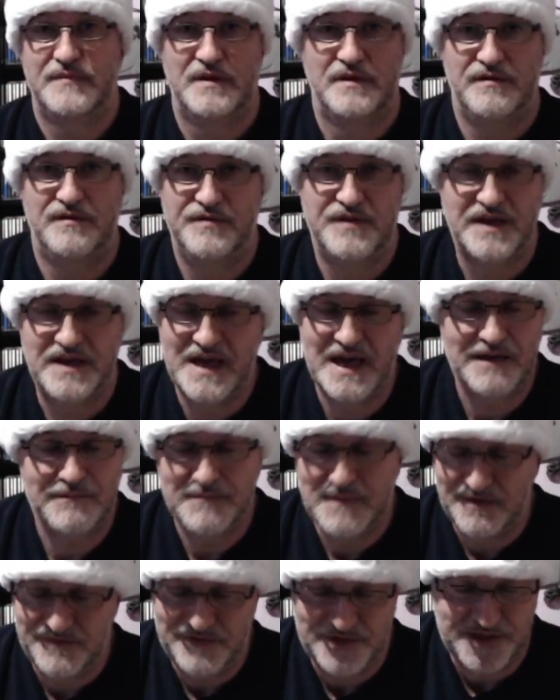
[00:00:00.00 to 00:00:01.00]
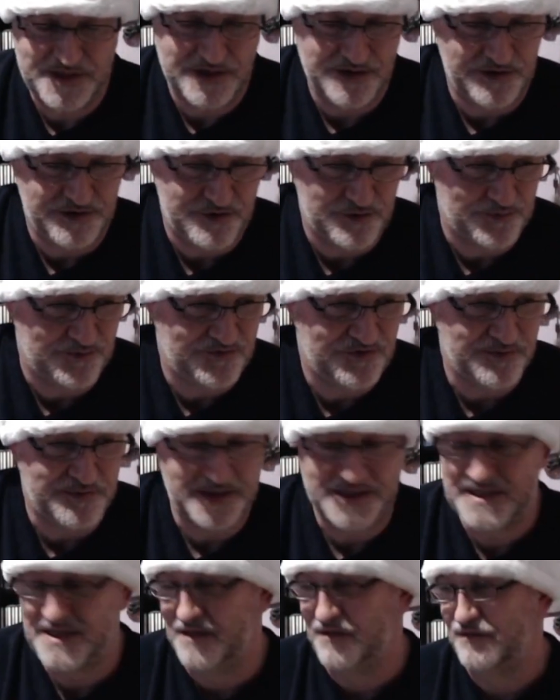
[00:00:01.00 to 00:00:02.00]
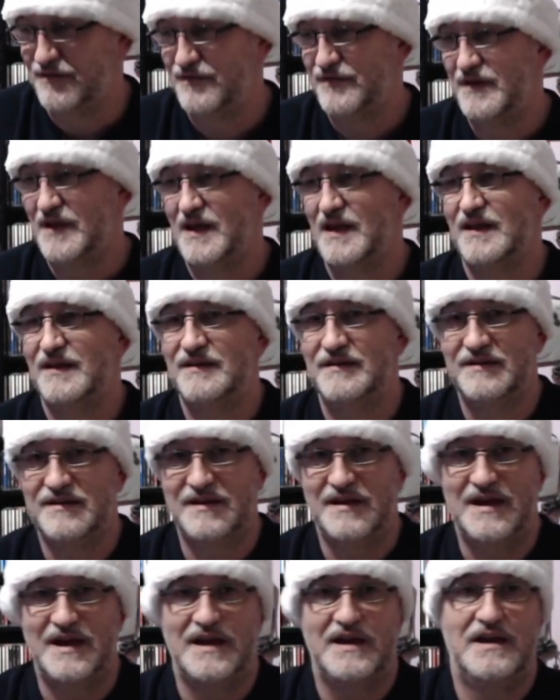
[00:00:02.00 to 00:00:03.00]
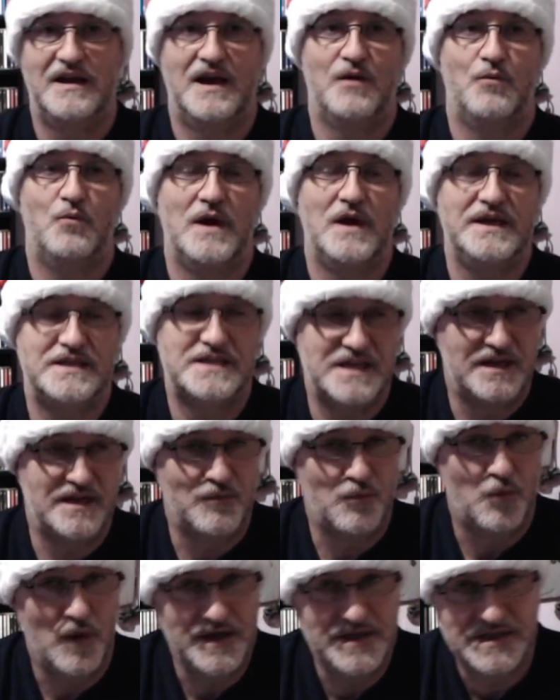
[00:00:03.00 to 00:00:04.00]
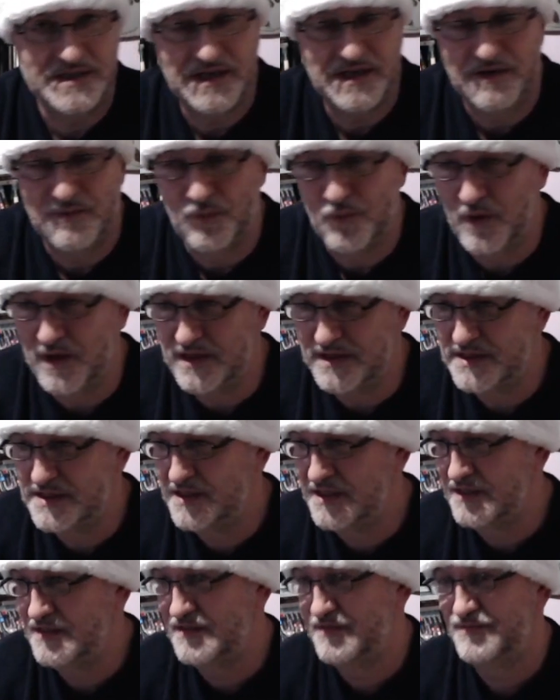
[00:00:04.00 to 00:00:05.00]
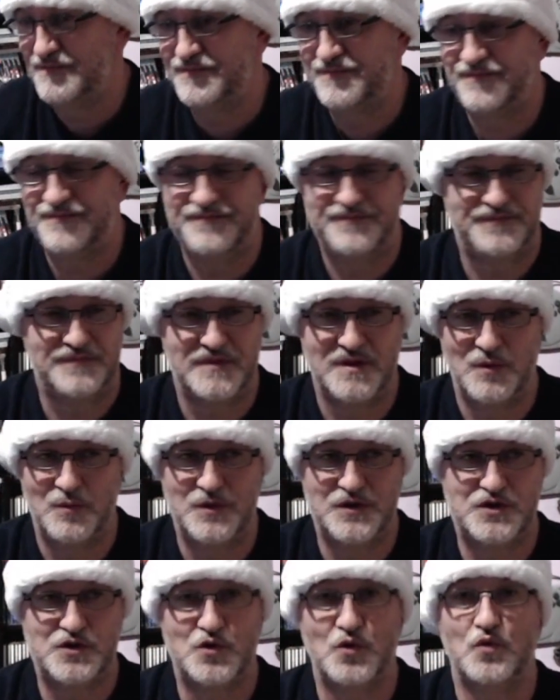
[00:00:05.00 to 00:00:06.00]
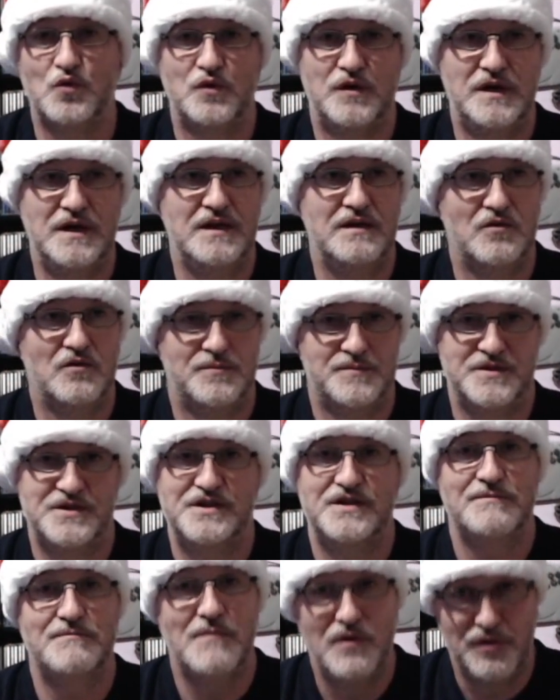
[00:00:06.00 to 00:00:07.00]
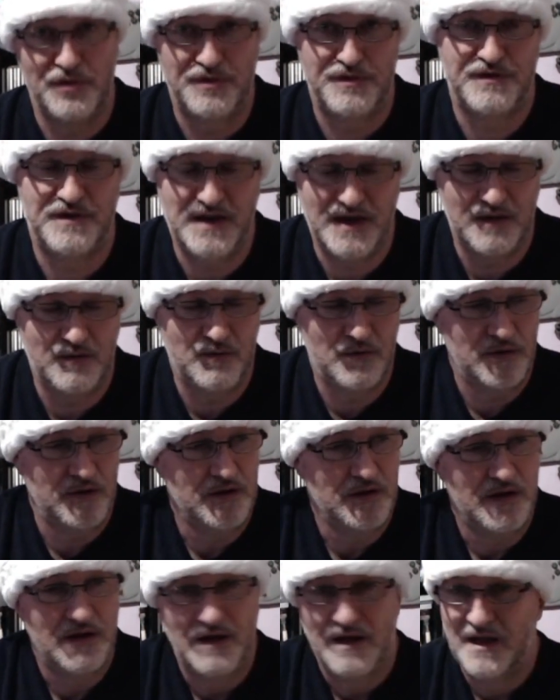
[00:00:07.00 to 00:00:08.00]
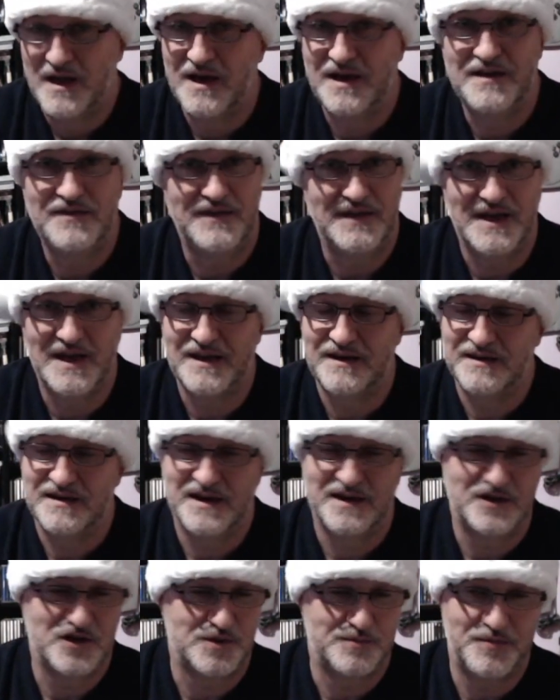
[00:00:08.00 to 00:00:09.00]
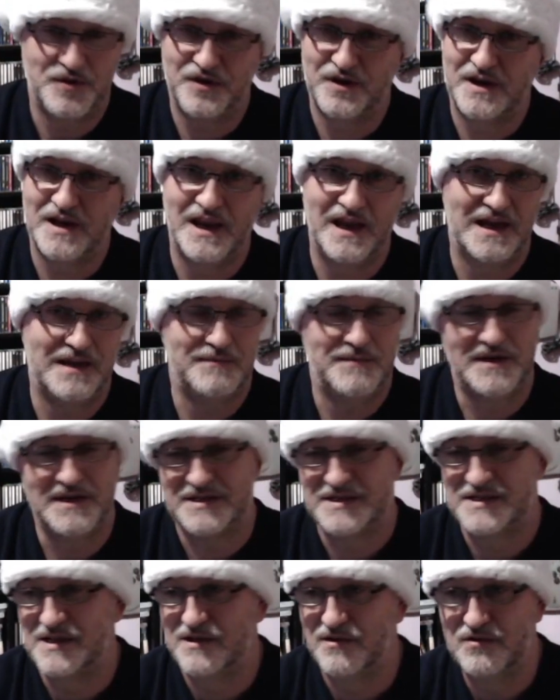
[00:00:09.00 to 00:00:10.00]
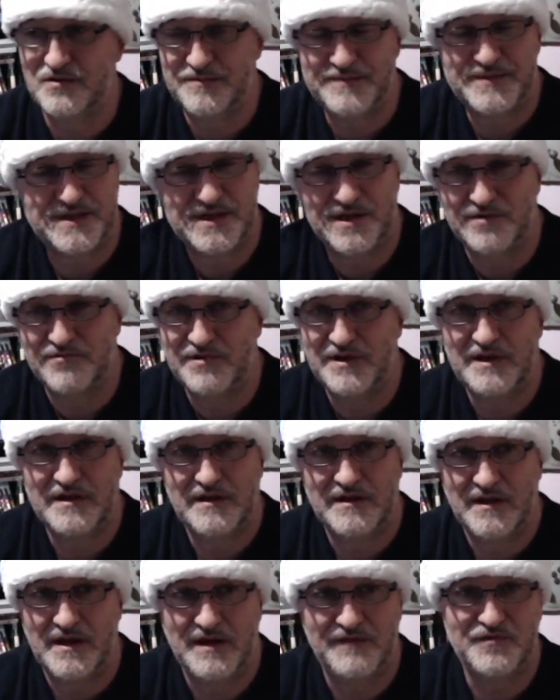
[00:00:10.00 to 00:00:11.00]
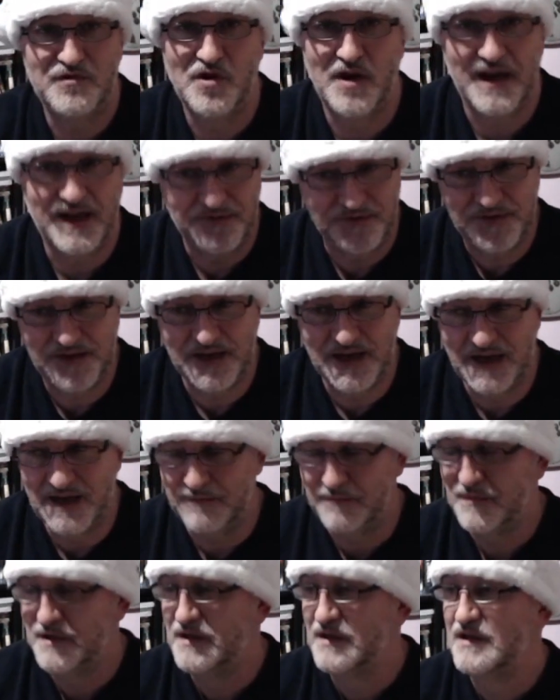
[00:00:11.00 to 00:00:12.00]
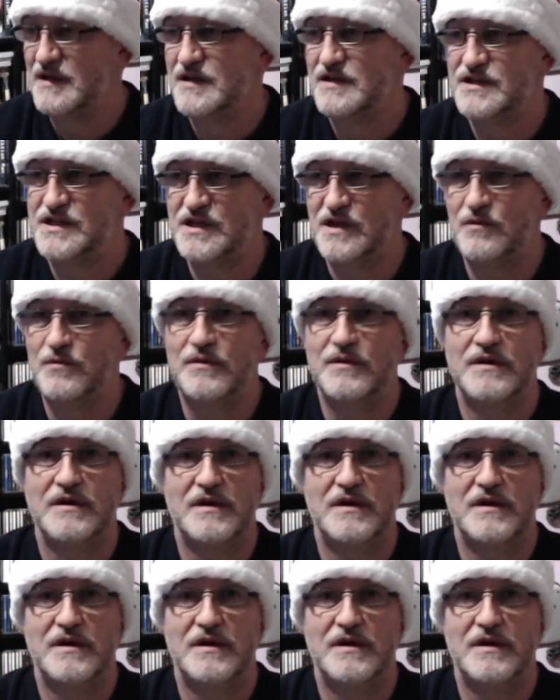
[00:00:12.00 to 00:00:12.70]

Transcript: The game never turned up for myself, and I waited and waited and waited. We're talking almost a month now, and in the end, I just put a claim in. I said, look, I'm sorry, I've not had the game. So,